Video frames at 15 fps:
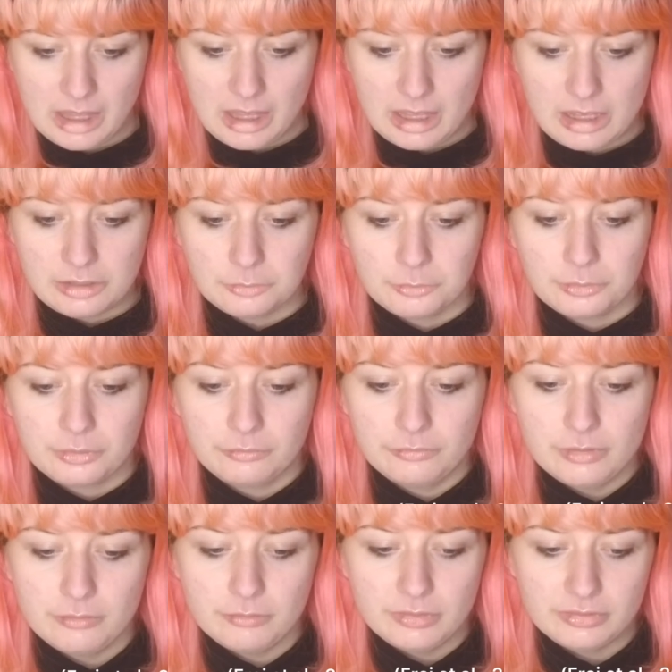In order for the
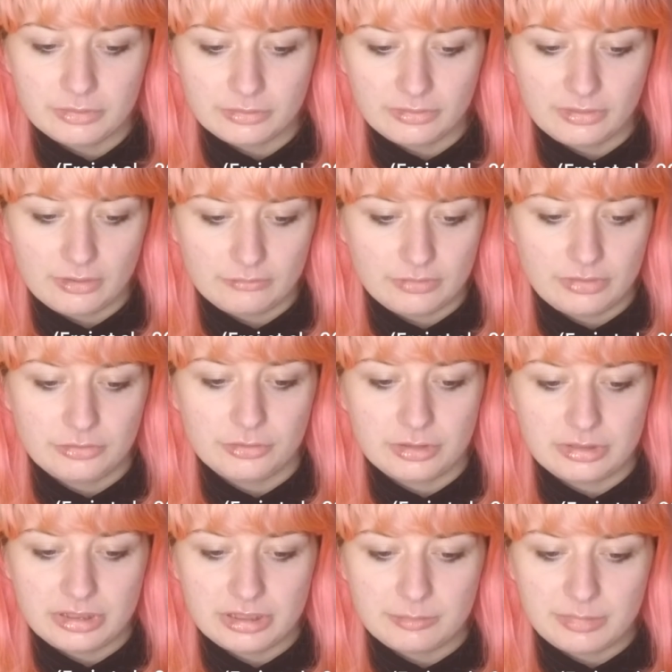results of a
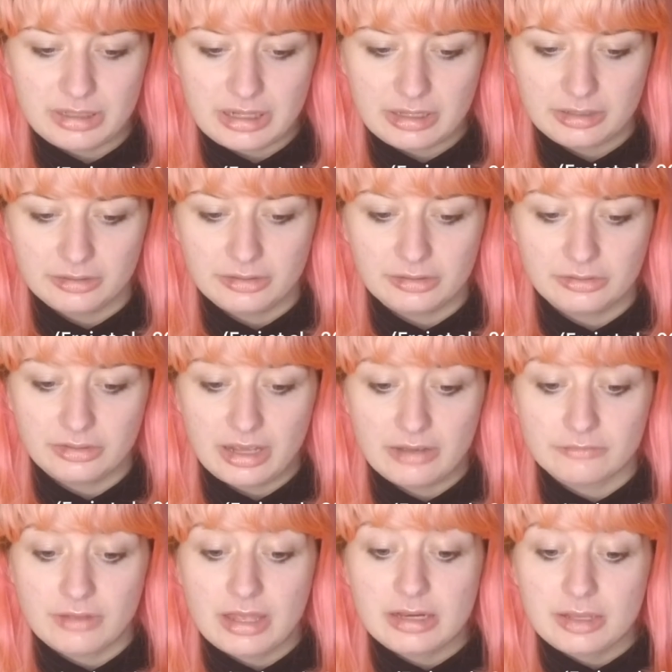strontium analysis to have
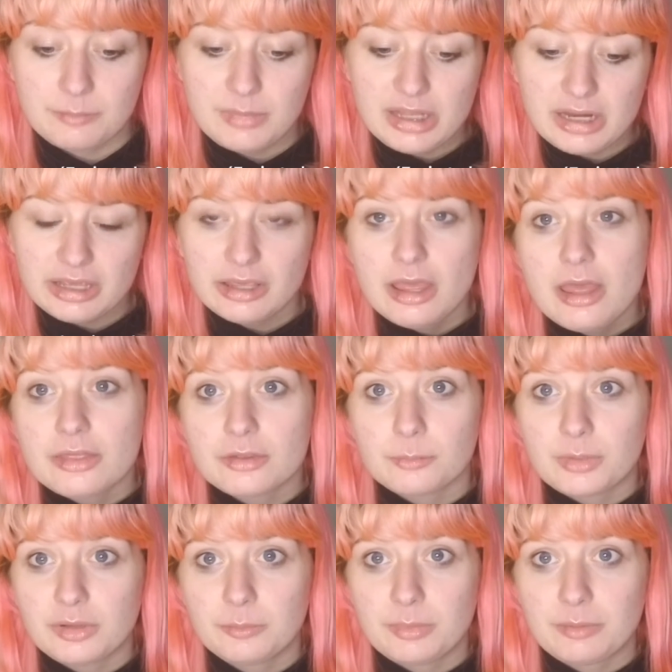any meaning, there
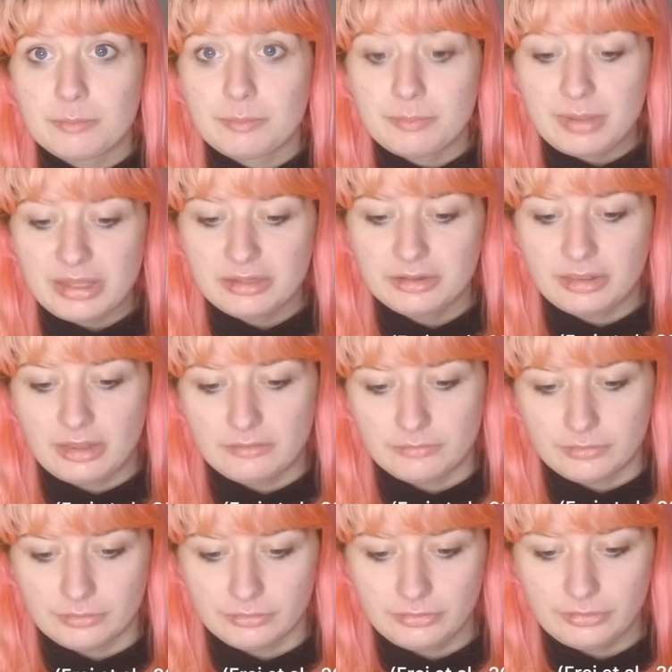must be
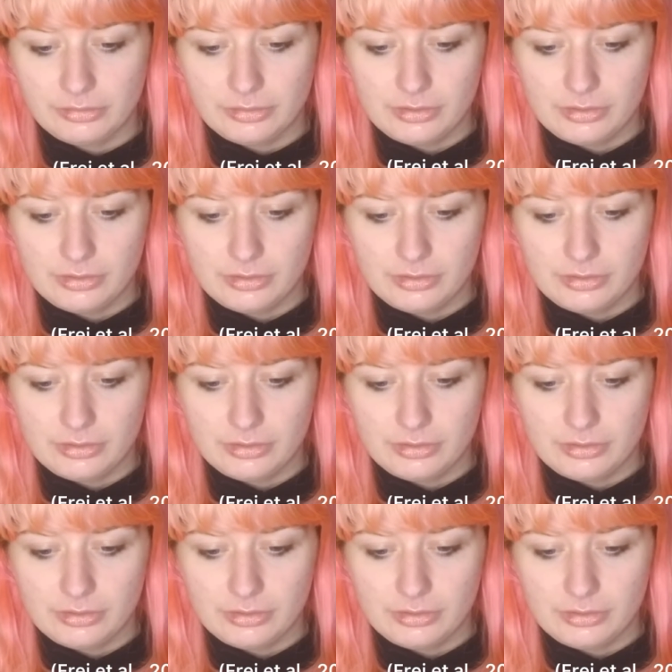baseline